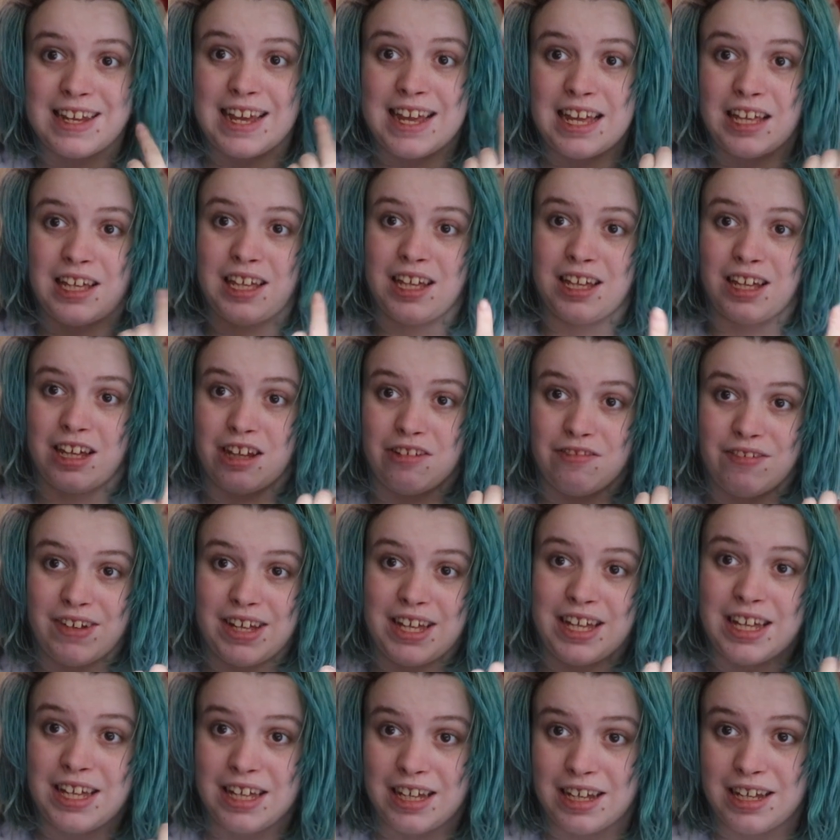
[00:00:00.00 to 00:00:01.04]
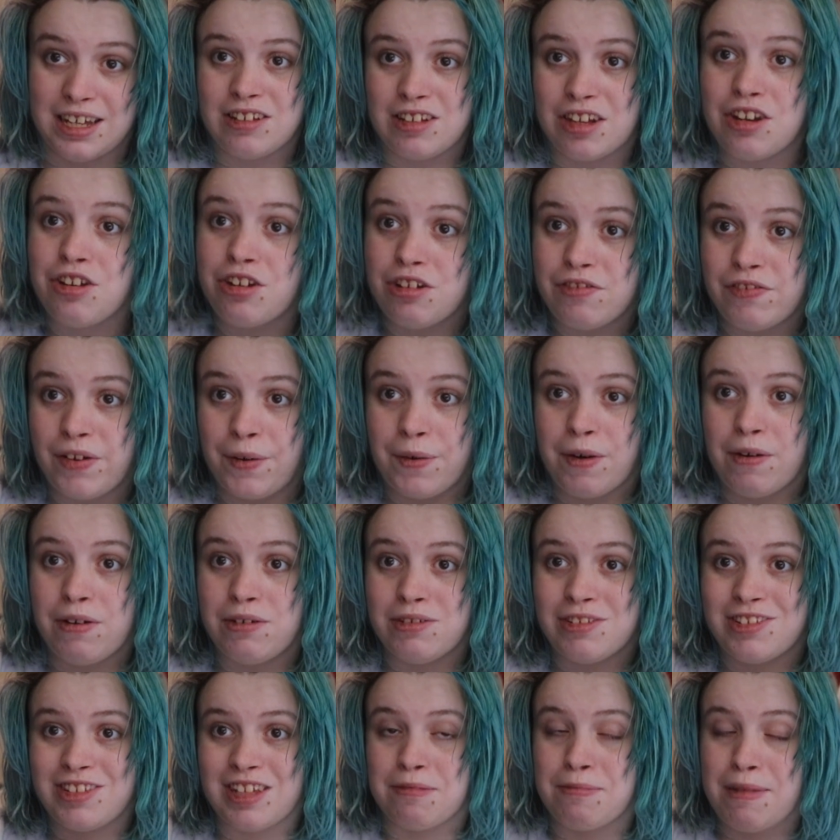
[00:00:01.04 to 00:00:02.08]
taking of it here, because I took a photo
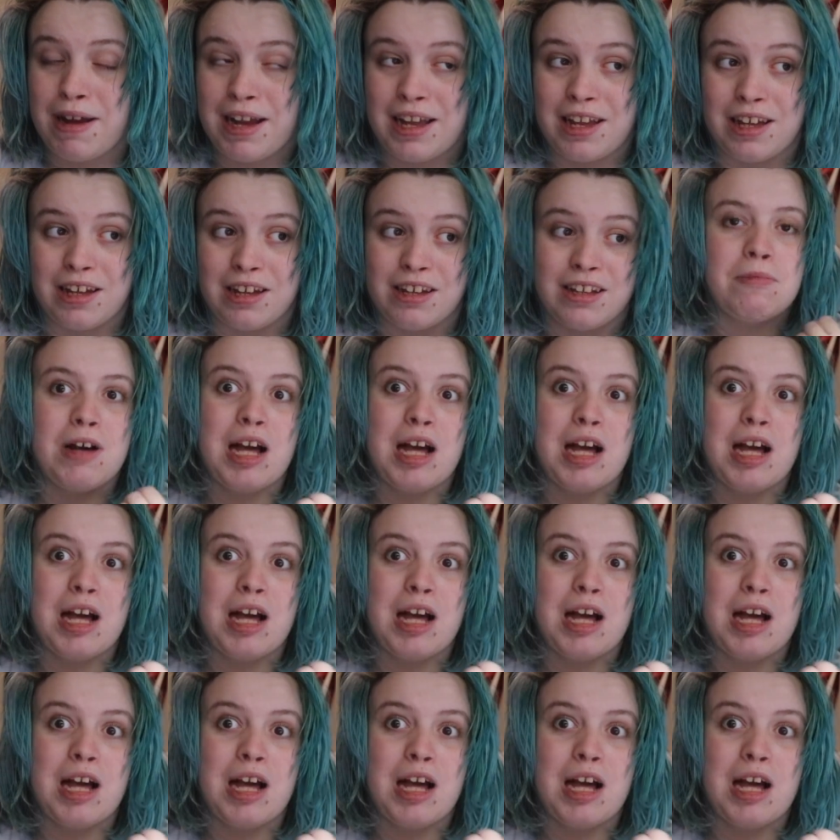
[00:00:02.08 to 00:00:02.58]
to send Becca.